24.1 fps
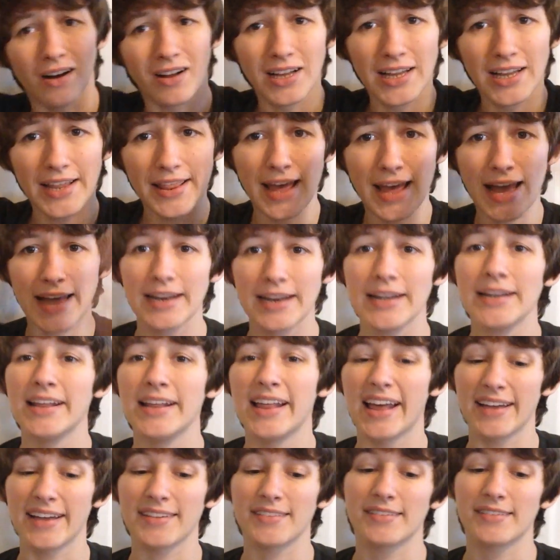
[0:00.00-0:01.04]
all of that.
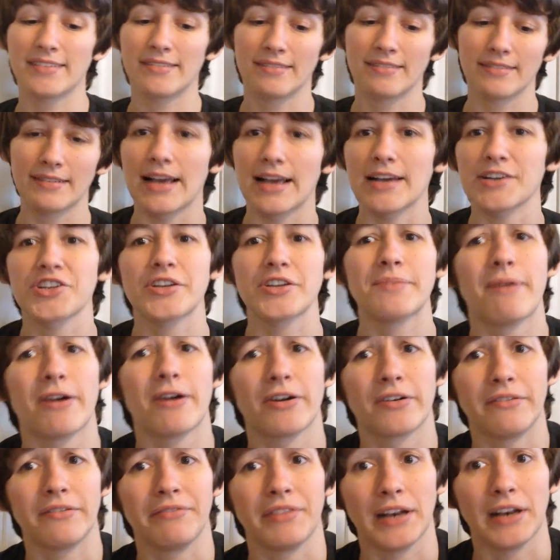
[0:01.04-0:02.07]
That's actually
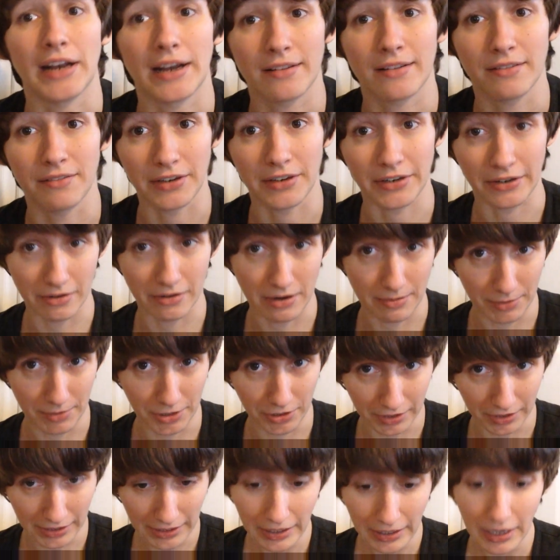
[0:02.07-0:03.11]
part of the next video I'm
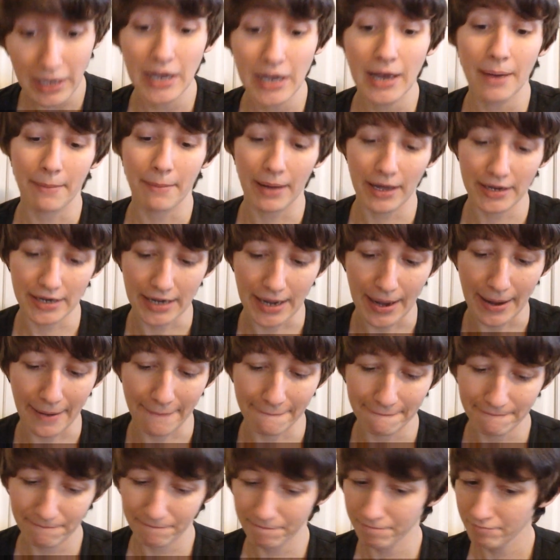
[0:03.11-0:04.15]
doing. But,
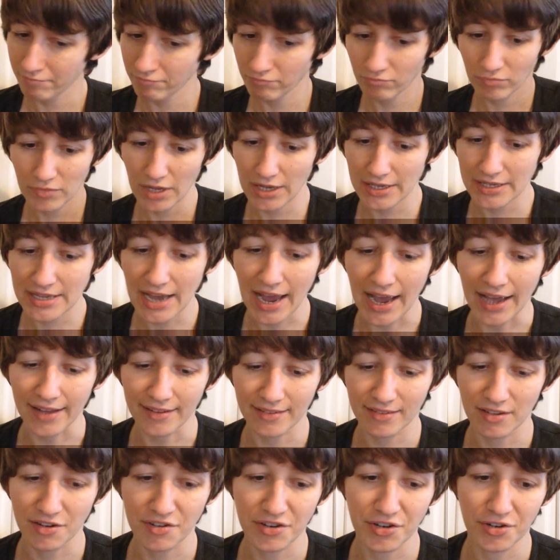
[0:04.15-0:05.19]
yeah,
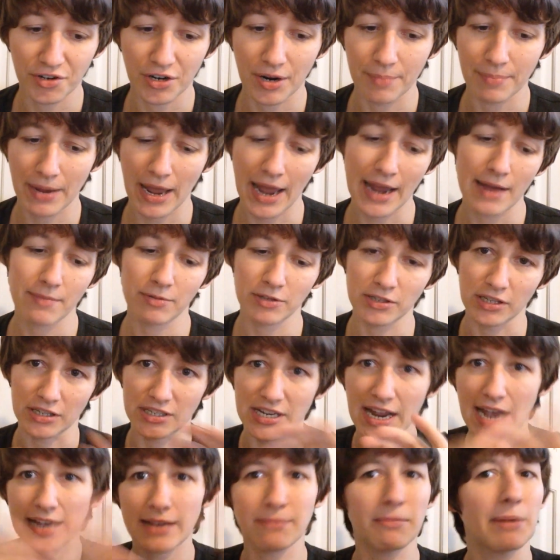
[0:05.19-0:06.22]
so you're able to
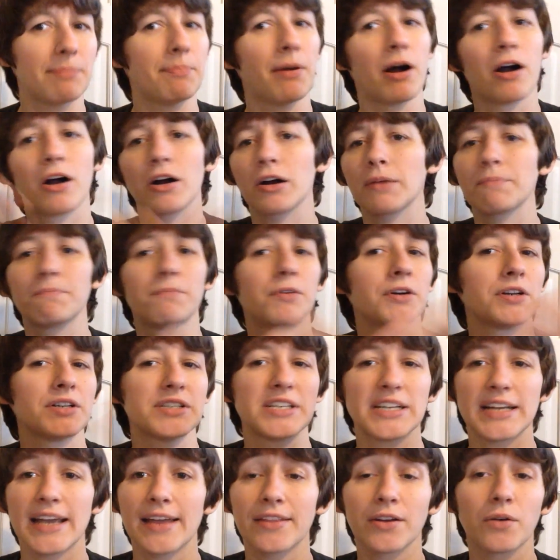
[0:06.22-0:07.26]
take them apart, put
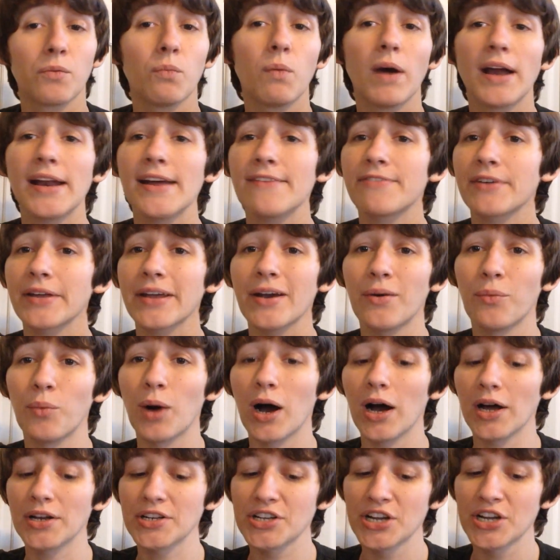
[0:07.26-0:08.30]
together whatever you
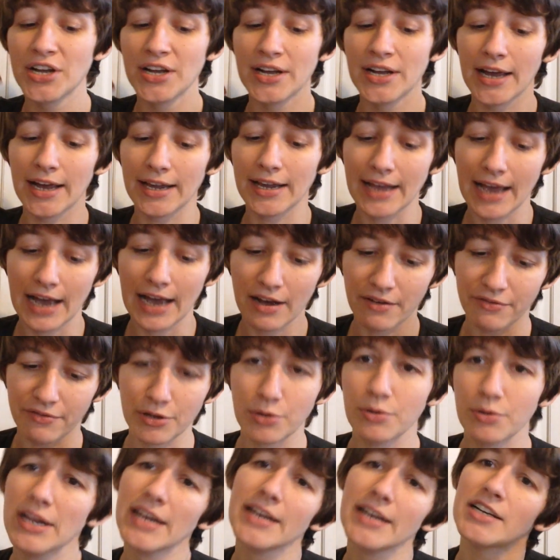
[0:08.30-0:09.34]
want, and have
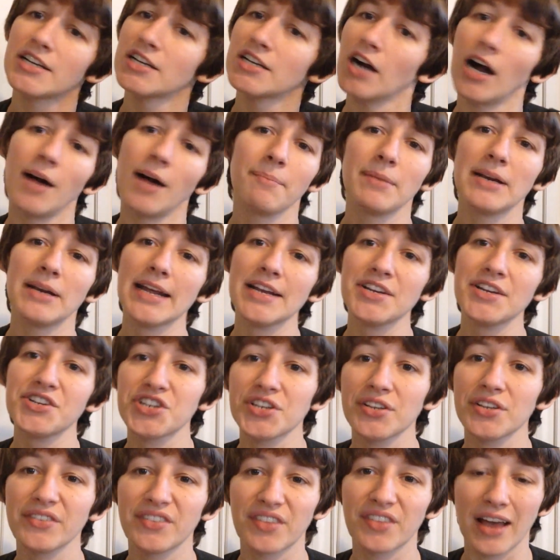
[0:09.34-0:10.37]
unique
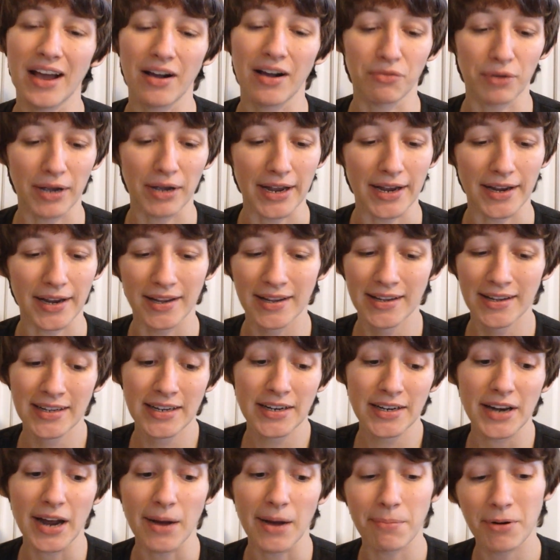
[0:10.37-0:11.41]
combinations that way.
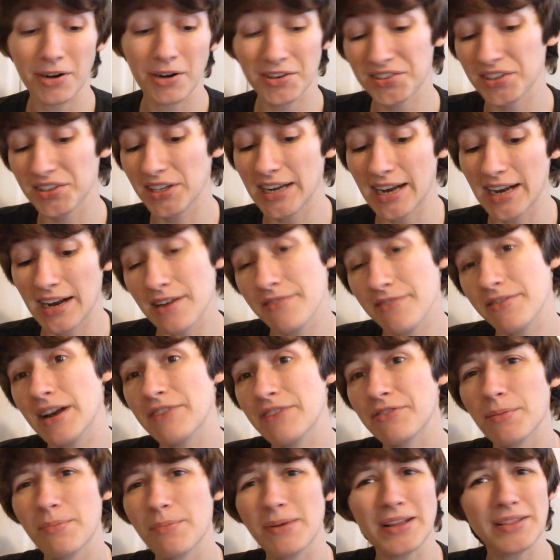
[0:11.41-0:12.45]
Now, personally, I've
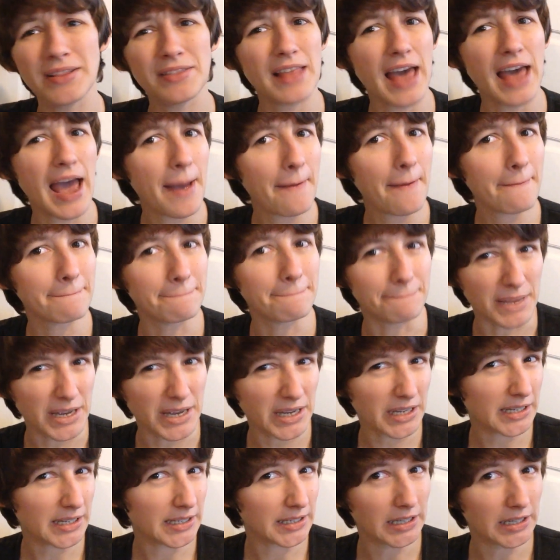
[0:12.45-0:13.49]
never been that
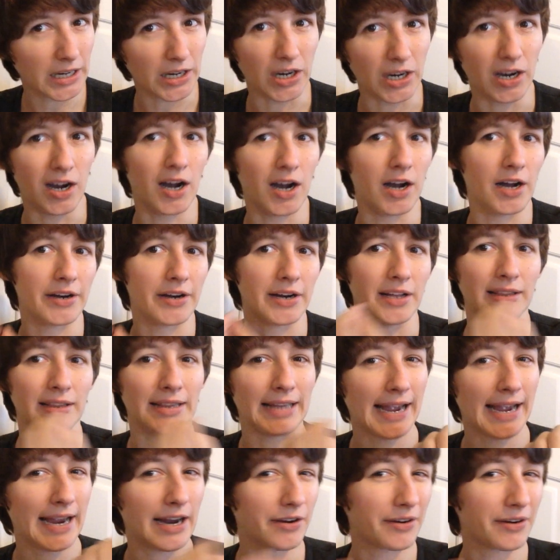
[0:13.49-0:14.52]
big on
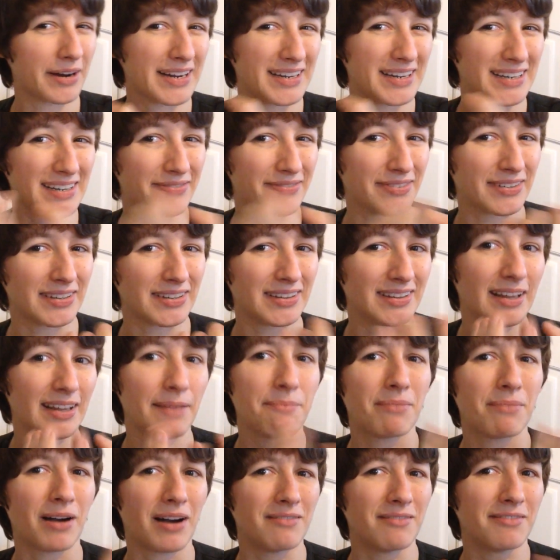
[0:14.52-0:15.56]
layering different
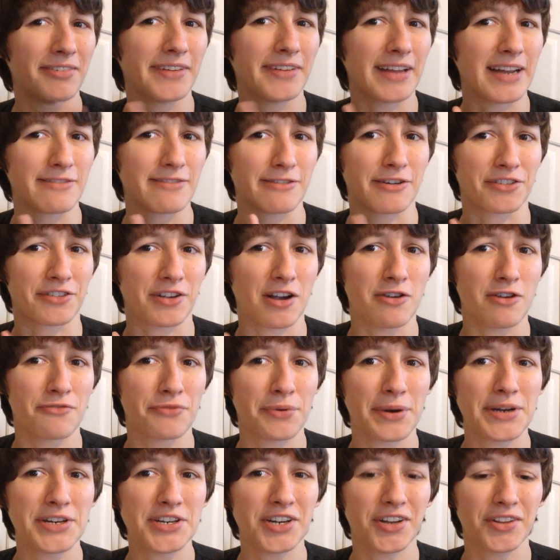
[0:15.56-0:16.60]
lip balm flavors
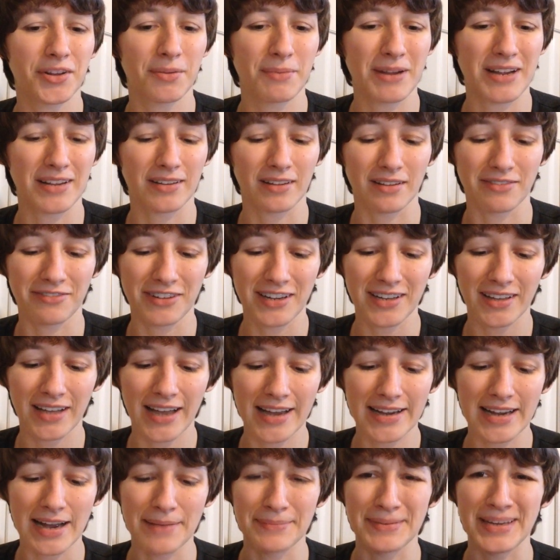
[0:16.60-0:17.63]
over each other, because I feel
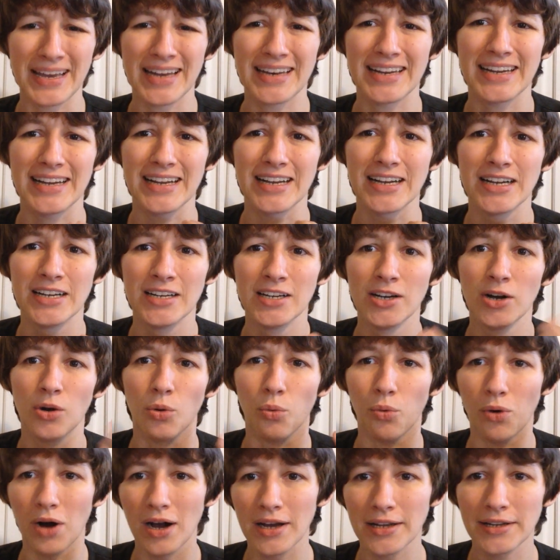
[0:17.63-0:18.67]
like I'm getting
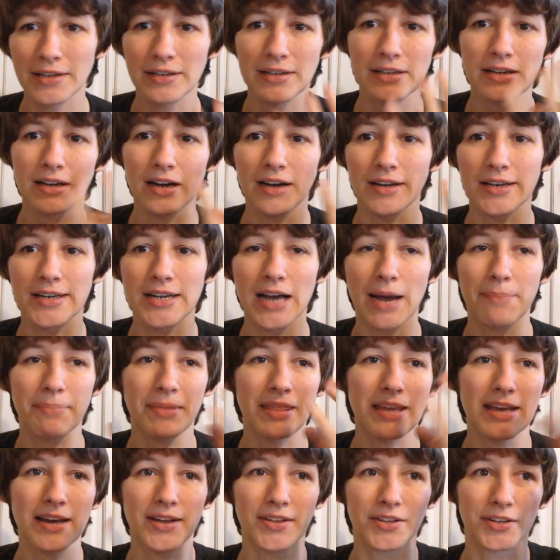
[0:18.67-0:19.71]
one on top of
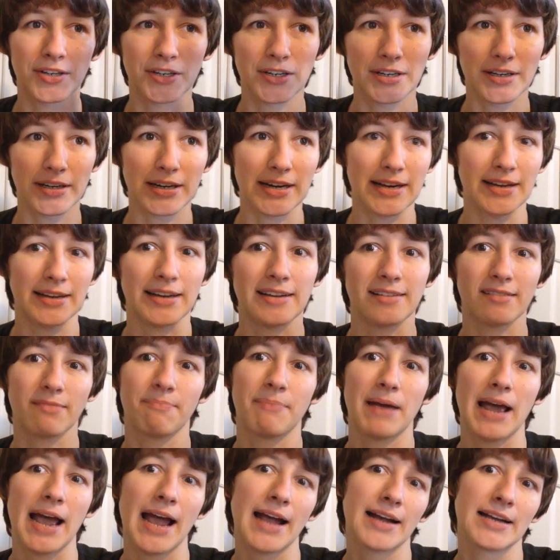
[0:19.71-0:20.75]
the other in its
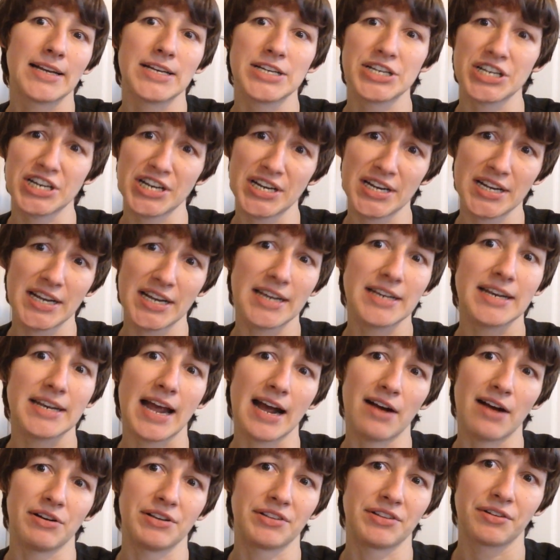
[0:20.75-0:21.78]
packaging, and
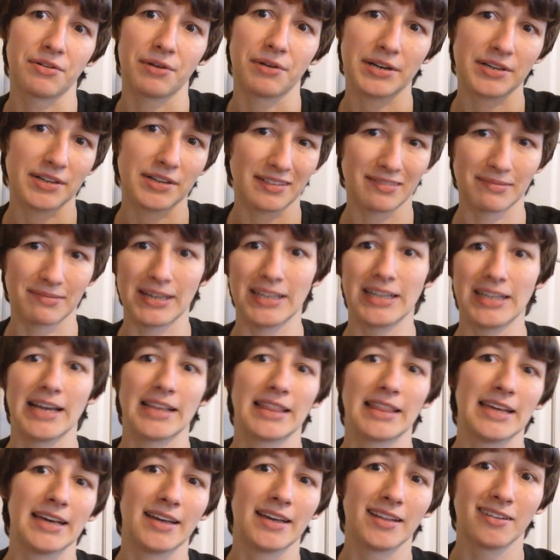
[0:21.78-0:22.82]
now it's going to smell
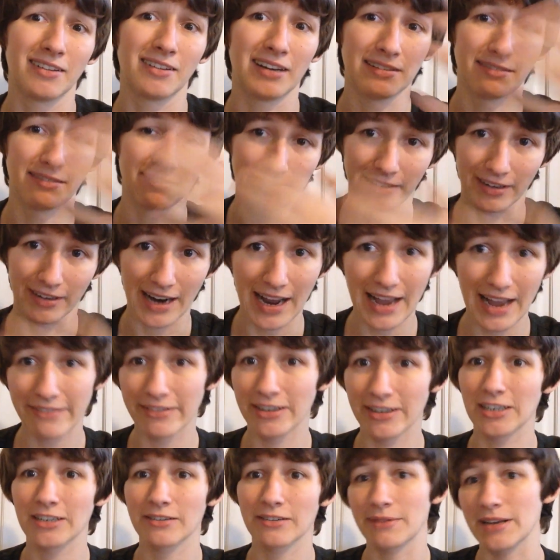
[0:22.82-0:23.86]
like the other one
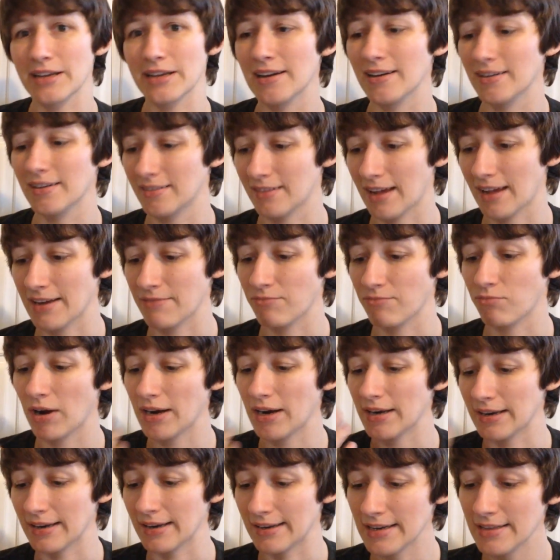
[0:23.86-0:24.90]
forever because I
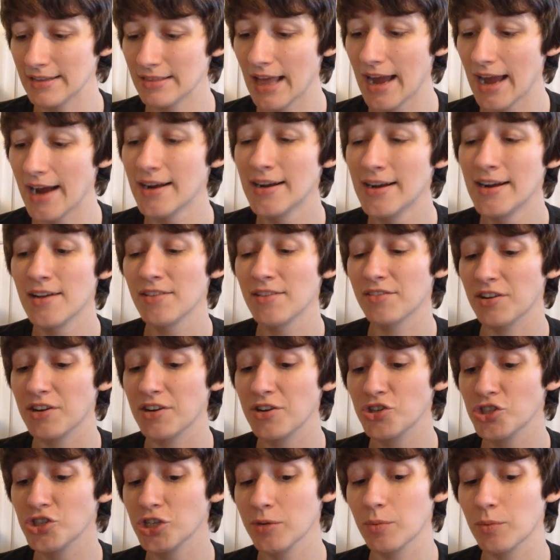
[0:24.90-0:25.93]
went and did that. So
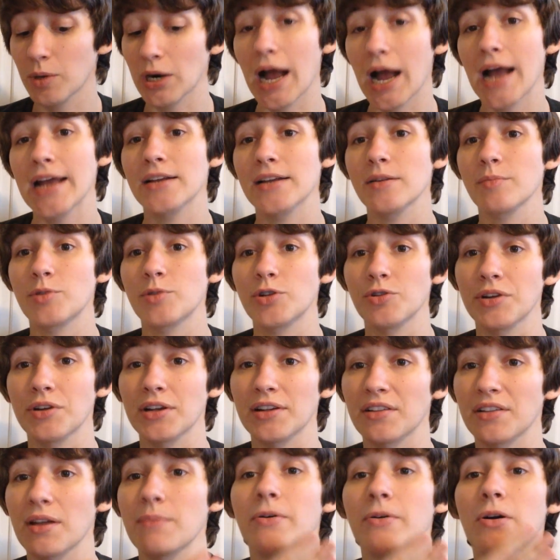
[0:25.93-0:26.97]
usually what I end up doing
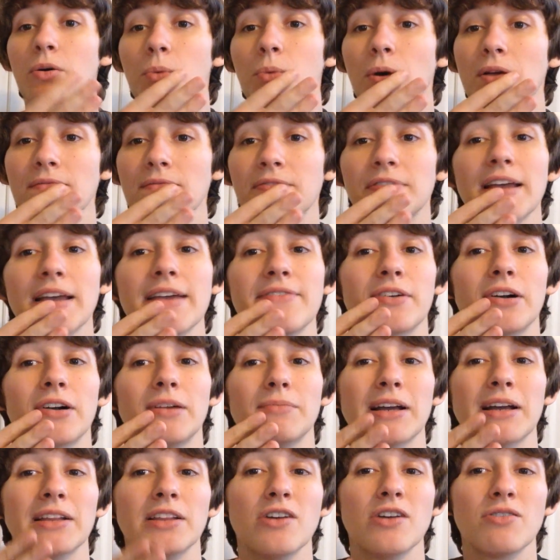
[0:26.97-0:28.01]
is I put one flavor
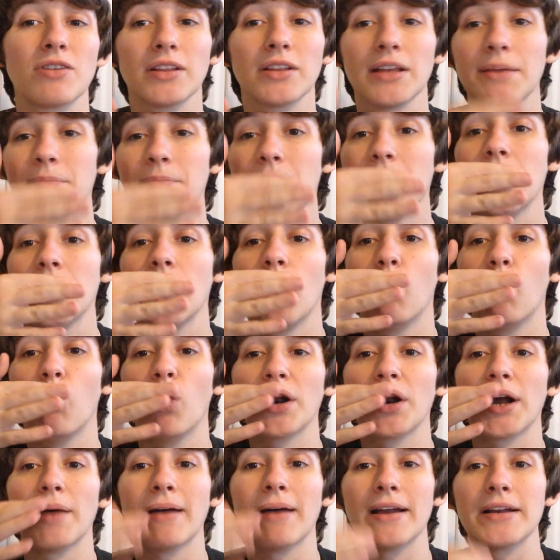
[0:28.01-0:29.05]
on my lower lip,
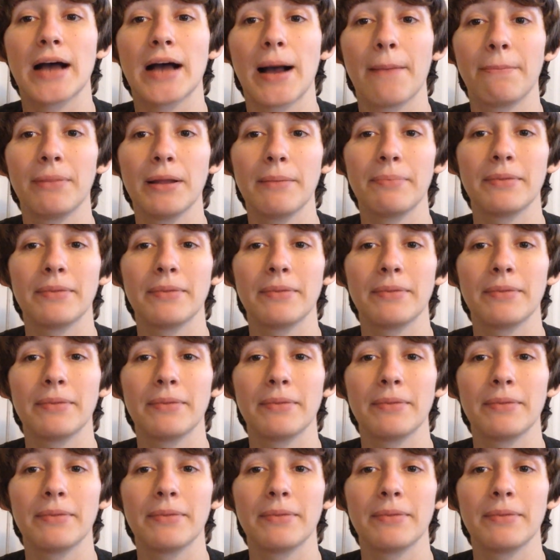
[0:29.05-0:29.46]
one on my top